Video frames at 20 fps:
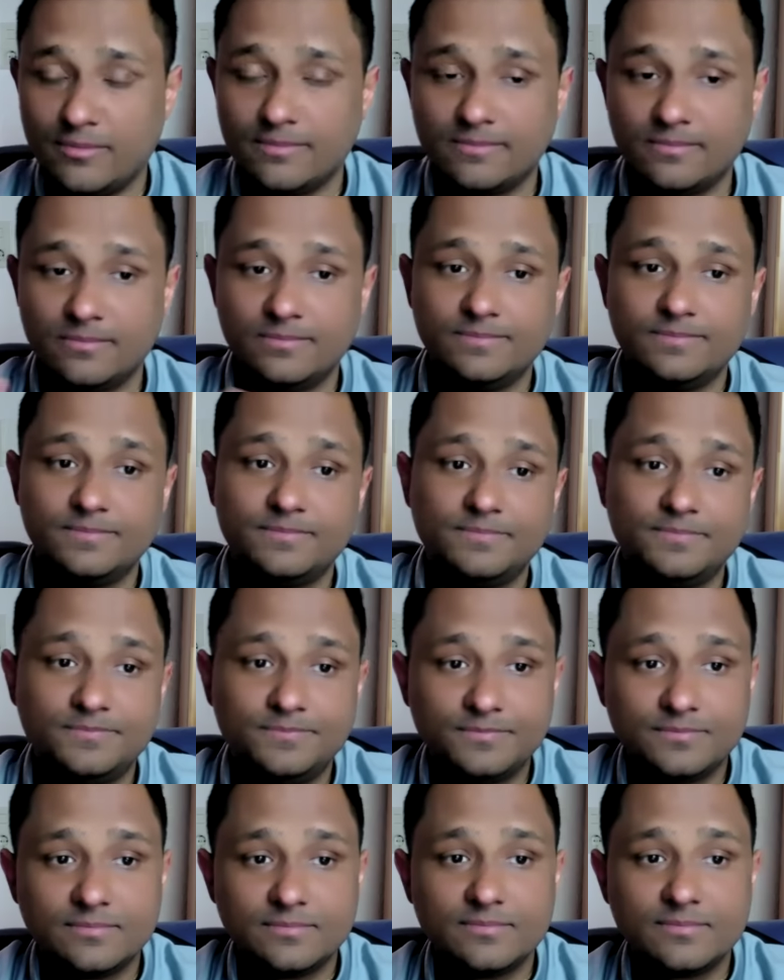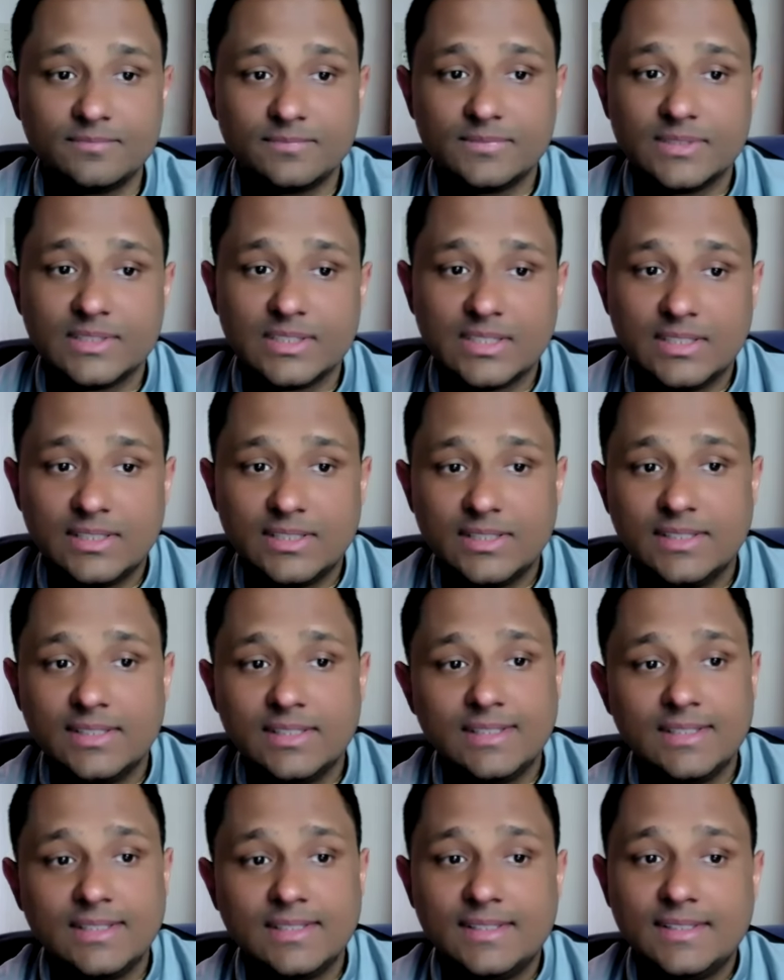
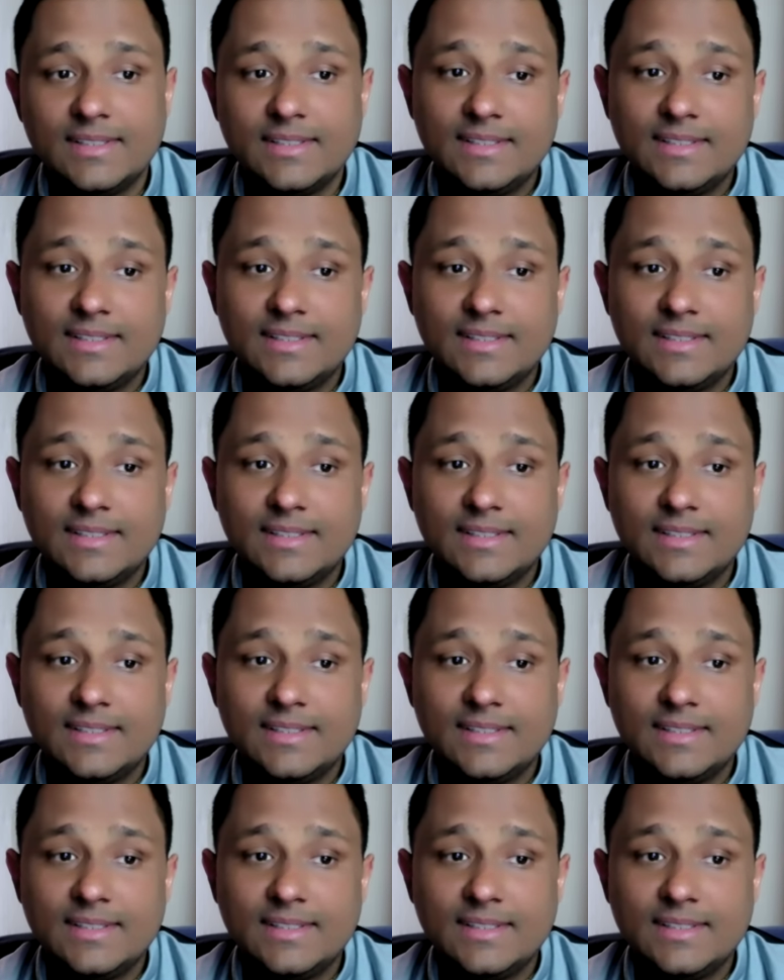(silence)